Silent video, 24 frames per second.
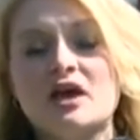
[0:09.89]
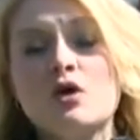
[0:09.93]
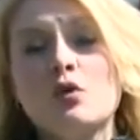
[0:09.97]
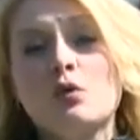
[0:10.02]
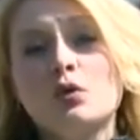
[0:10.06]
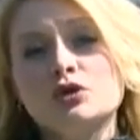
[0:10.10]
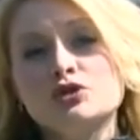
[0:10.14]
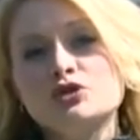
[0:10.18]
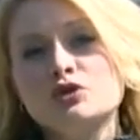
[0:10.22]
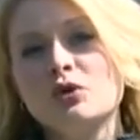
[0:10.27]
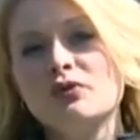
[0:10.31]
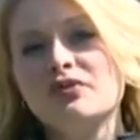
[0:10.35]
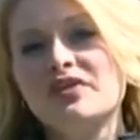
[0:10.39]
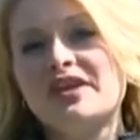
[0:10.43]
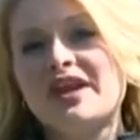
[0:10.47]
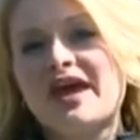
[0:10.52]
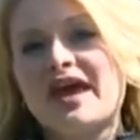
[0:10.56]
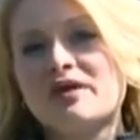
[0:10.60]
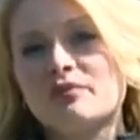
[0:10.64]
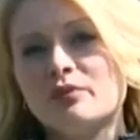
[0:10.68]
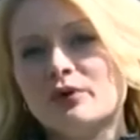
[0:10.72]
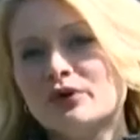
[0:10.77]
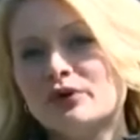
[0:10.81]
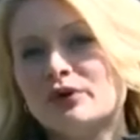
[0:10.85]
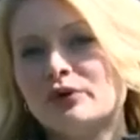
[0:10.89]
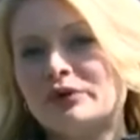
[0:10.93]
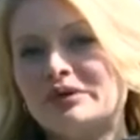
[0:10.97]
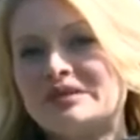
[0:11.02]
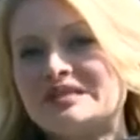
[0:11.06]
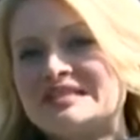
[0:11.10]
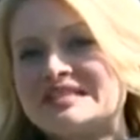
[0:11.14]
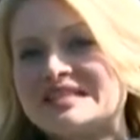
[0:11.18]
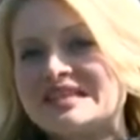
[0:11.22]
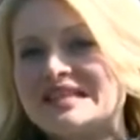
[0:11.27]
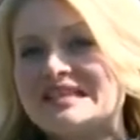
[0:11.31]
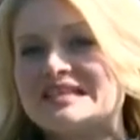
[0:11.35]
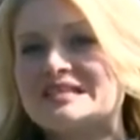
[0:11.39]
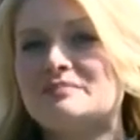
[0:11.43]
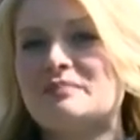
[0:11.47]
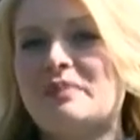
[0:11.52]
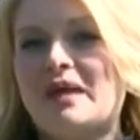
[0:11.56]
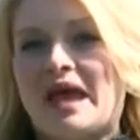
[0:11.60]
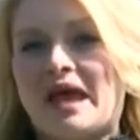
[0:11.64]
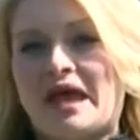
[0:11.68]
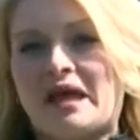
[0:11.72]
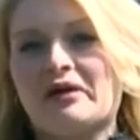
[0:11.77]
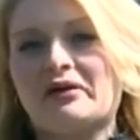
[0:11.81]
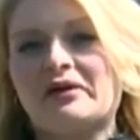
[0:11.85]
We're told that Edward Gorinski's
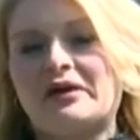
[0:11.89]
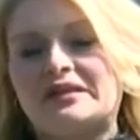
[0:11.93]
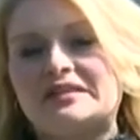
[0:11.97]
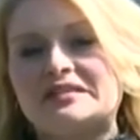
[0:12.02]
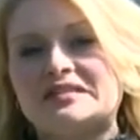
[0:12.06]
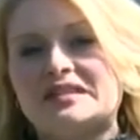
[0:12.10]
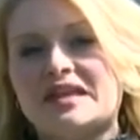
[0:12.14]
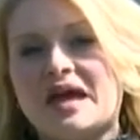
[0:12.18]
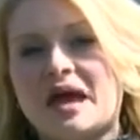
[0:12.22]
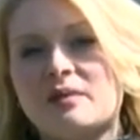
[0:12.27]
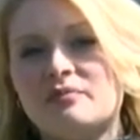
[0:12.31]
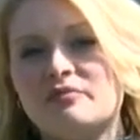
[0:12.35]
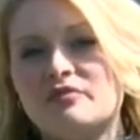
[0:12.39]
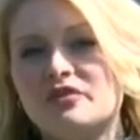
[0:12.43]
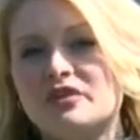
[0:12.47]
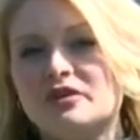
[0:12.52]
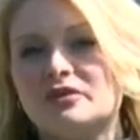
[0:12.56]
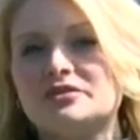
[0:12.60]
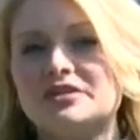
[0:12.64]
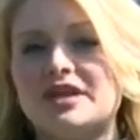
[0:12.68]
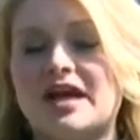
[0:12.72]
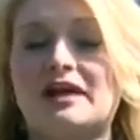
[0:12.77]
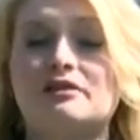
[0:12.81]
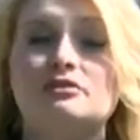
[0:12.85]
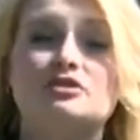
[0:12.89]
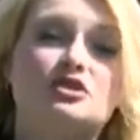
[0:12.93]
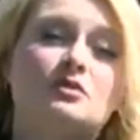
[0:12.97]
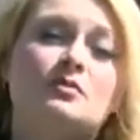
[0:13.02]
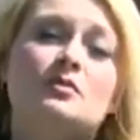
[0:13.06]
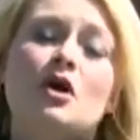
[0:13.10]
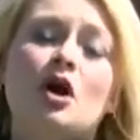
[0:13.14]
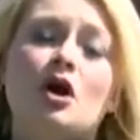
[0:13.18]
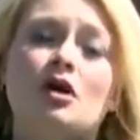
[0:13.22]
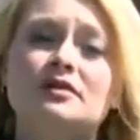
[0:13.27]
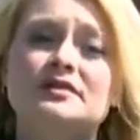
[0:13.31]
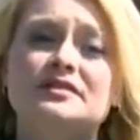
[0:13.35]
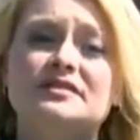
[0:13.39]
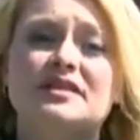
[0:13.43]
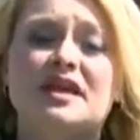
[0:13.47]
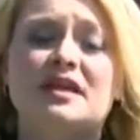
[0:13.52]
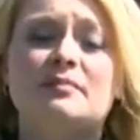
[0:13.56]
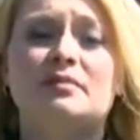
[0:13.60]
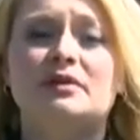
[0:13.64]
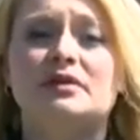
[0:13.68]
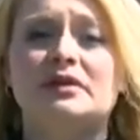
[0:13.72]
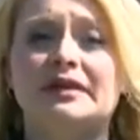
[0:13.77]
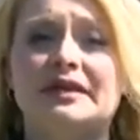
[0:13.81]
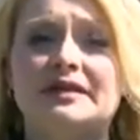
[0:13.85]
parents in Hempfield Township called
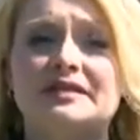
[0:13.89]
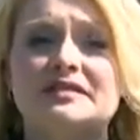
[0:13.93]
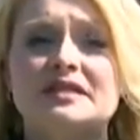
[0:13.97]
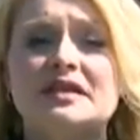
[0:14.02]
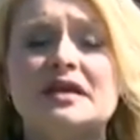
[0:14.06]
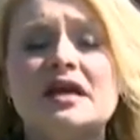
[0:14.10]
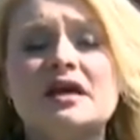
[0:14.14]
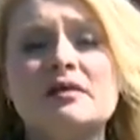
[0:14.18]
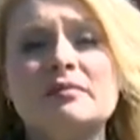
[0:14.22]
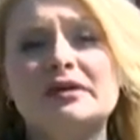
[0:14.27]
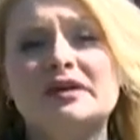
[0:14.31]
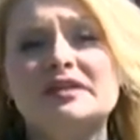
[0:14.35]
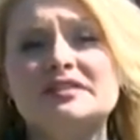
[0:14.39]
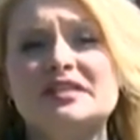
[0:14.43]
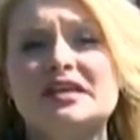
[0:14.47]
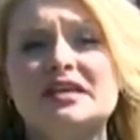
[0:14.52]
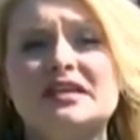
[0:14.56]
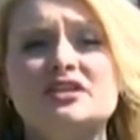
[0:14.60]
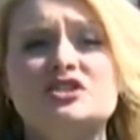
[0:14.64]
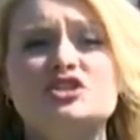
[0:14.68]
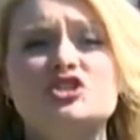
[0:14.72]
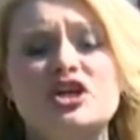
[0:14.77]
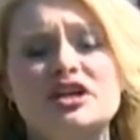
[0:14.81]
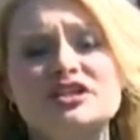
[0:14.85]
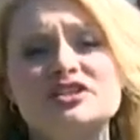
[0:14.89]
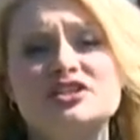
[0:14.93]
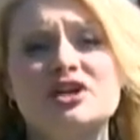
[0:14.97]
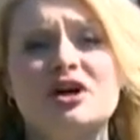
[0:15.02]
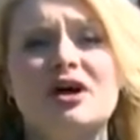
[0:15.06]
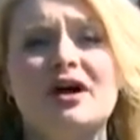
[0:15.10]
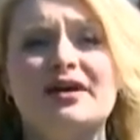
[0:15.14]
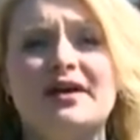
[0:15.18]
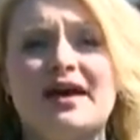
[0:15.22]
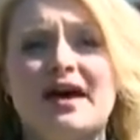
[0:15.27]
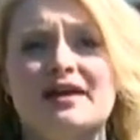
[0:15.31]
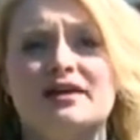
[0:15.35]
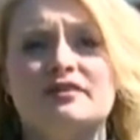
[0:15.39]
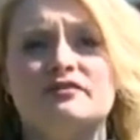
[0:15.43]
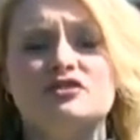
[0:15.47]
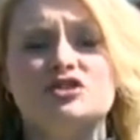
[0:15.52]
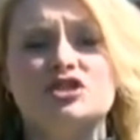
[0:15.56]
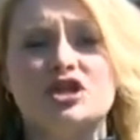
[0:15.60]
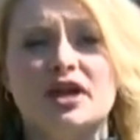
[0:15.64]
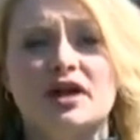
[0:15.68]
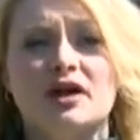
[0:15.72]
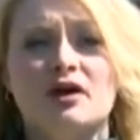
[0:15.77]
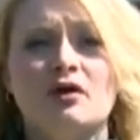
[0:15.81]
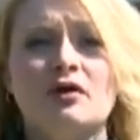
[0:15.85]
state police because he had just gotten out of
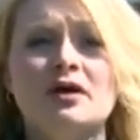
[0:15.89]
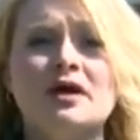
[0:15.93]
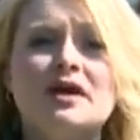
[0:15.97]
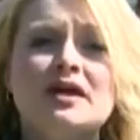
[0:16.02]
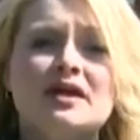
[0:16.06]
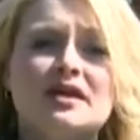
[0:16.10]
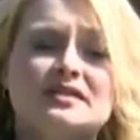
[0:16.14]
jail,